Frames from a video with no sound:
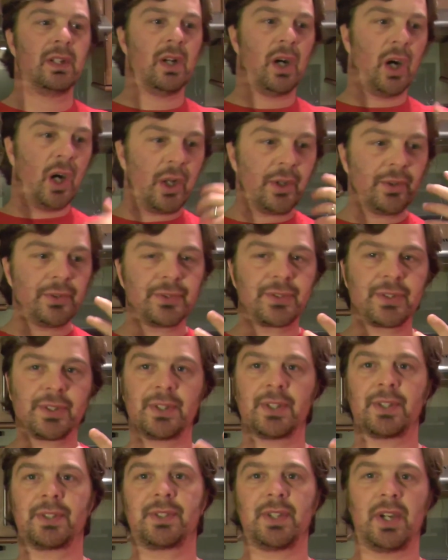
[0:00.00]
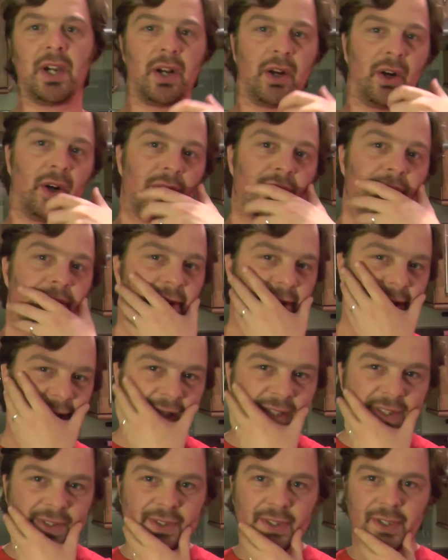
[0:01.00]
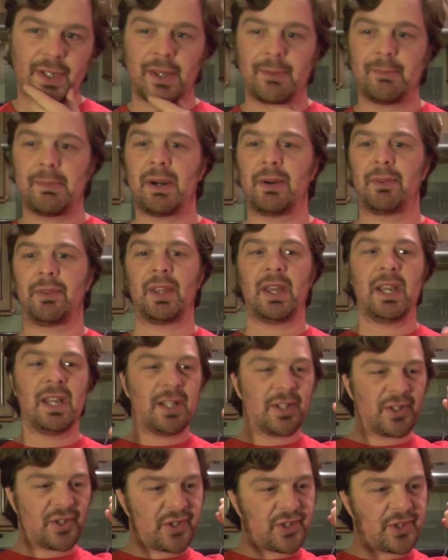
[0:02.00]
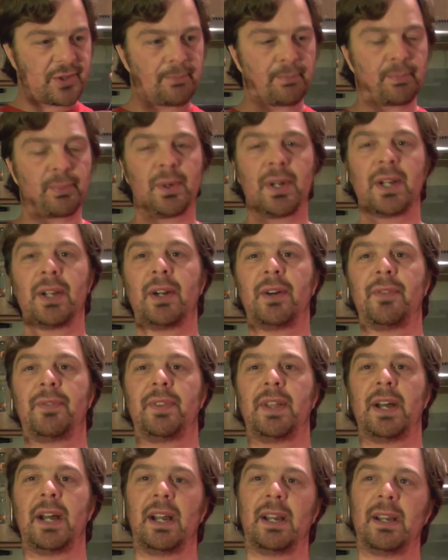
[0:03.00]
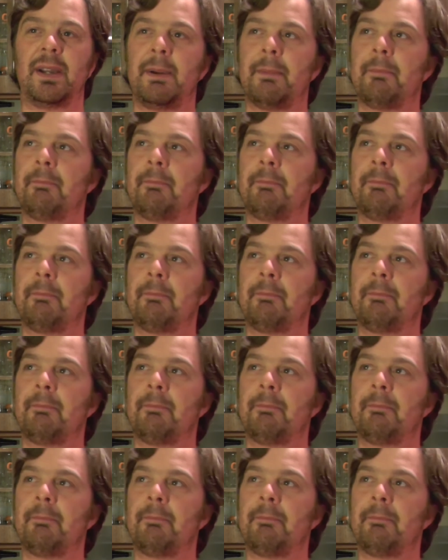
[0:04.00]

onto the tongue, onto the inside of the mouth, spring off that